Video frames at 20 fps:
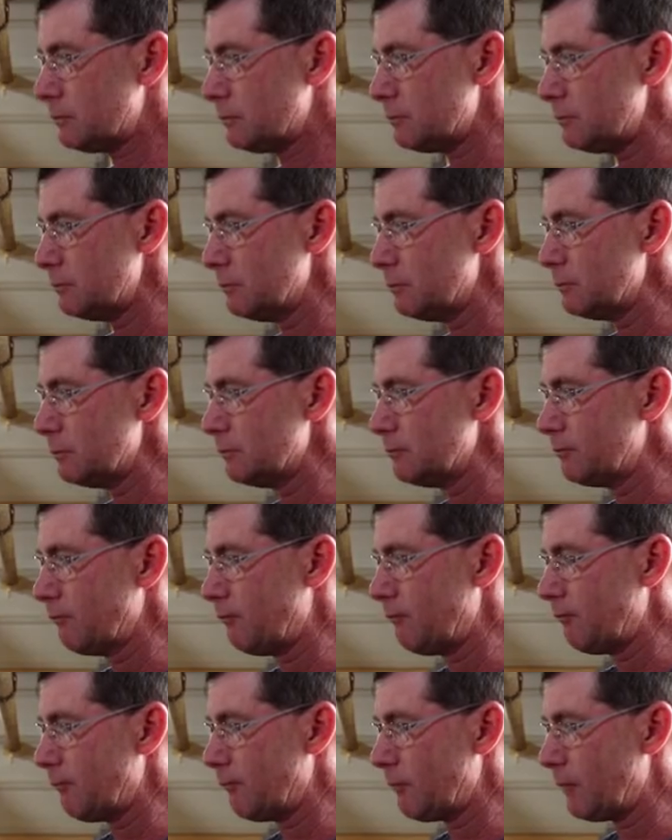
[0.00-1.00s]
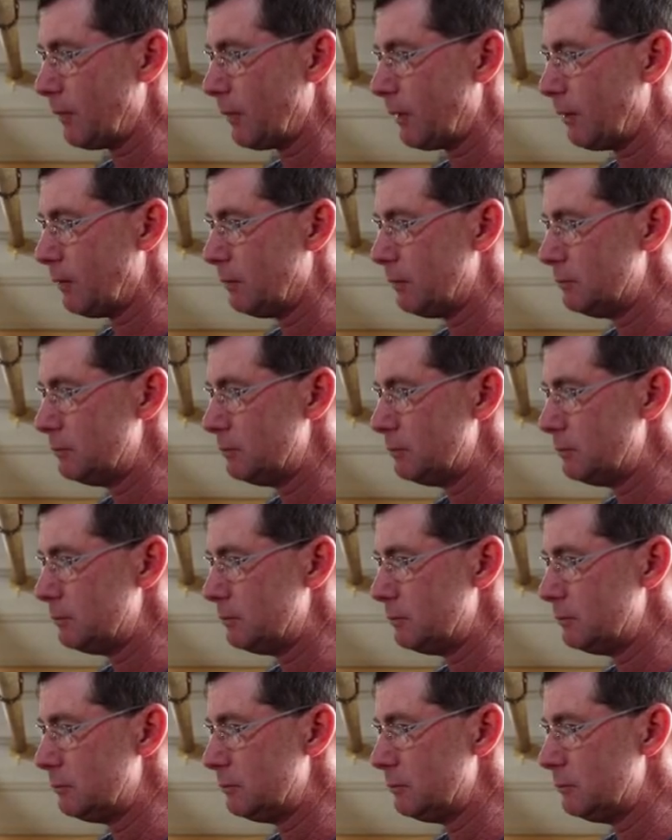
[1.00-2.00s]

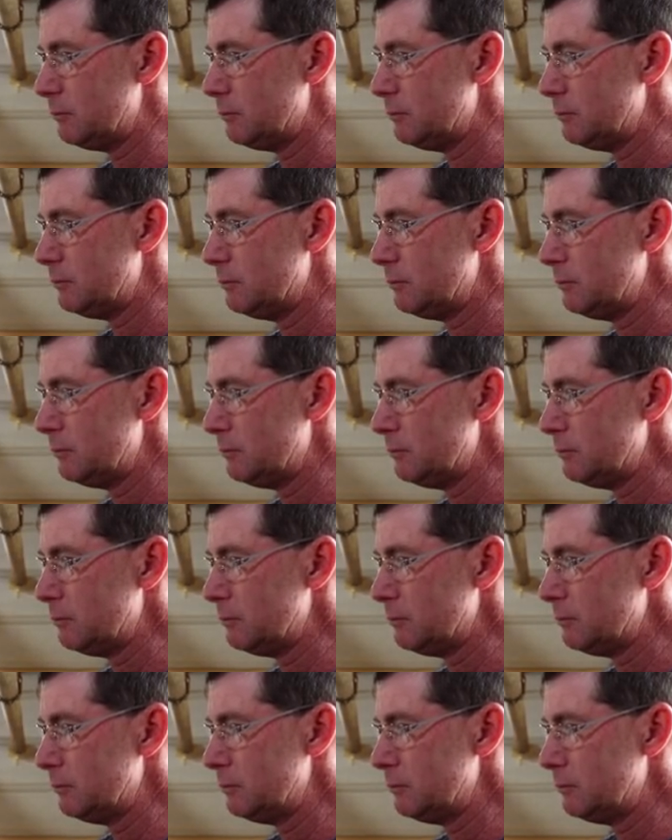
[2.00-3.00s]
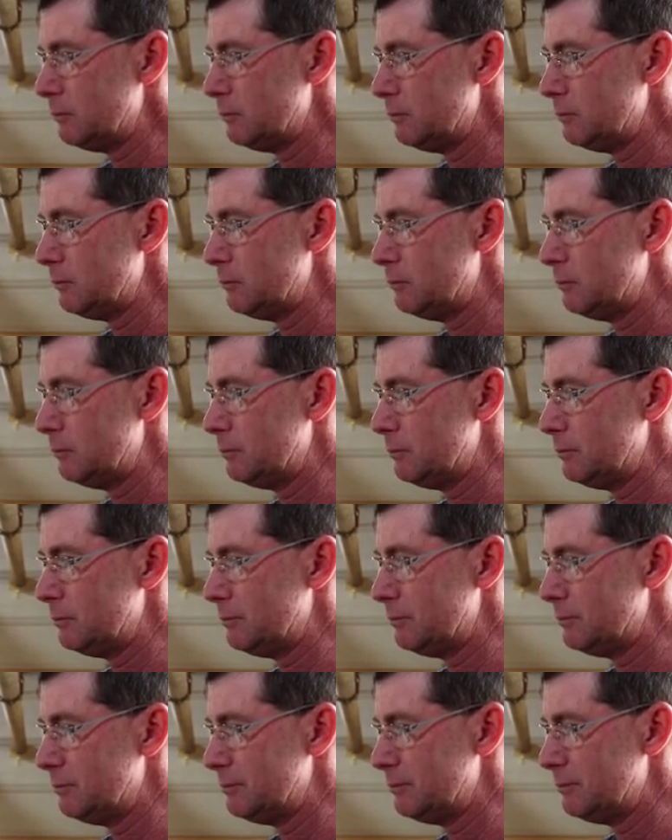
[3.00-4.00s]

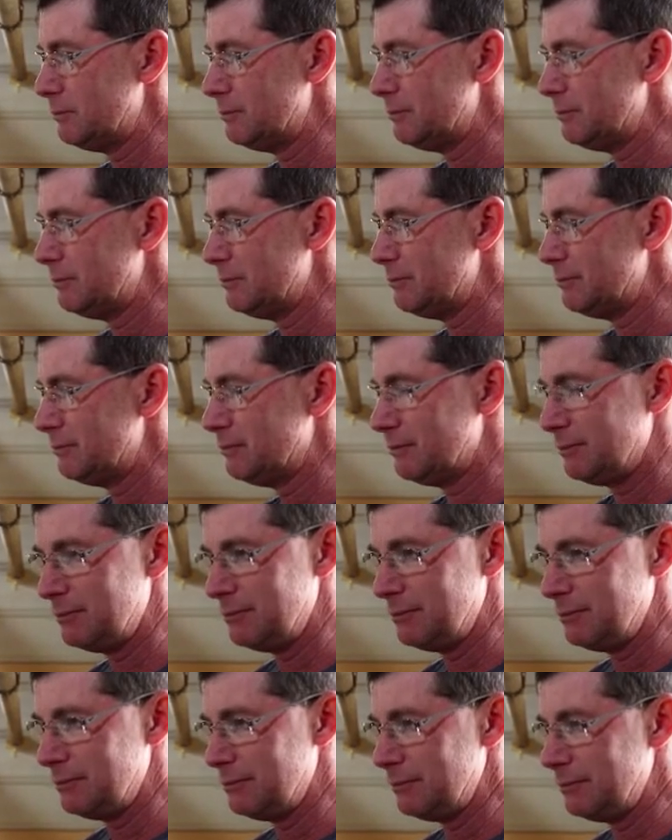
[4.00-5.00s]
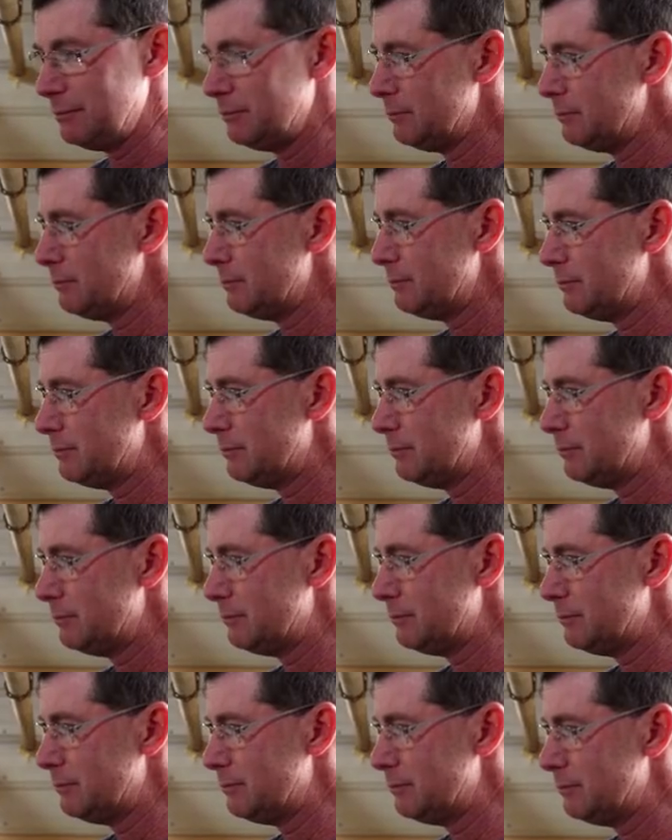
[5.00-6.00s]

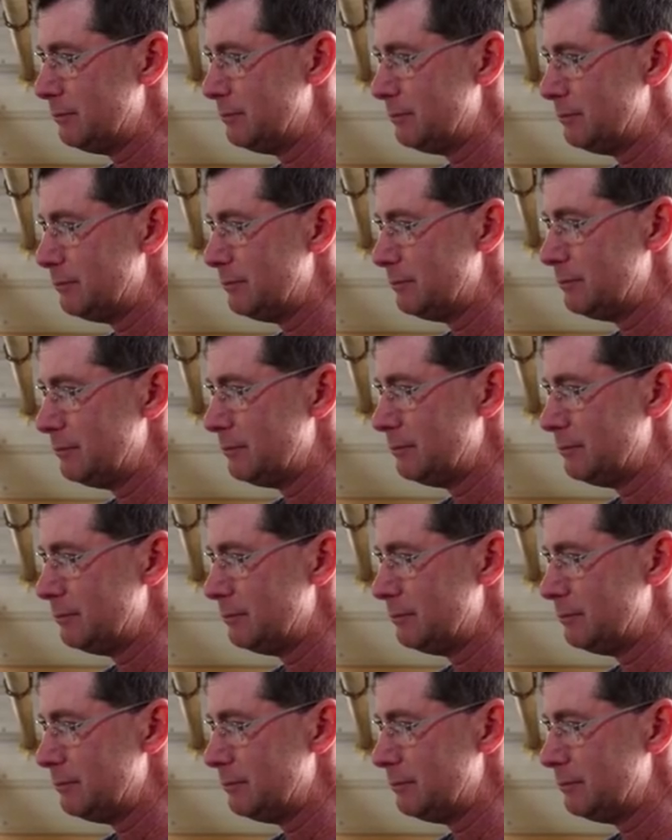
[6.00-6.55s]
This person isn't speaking.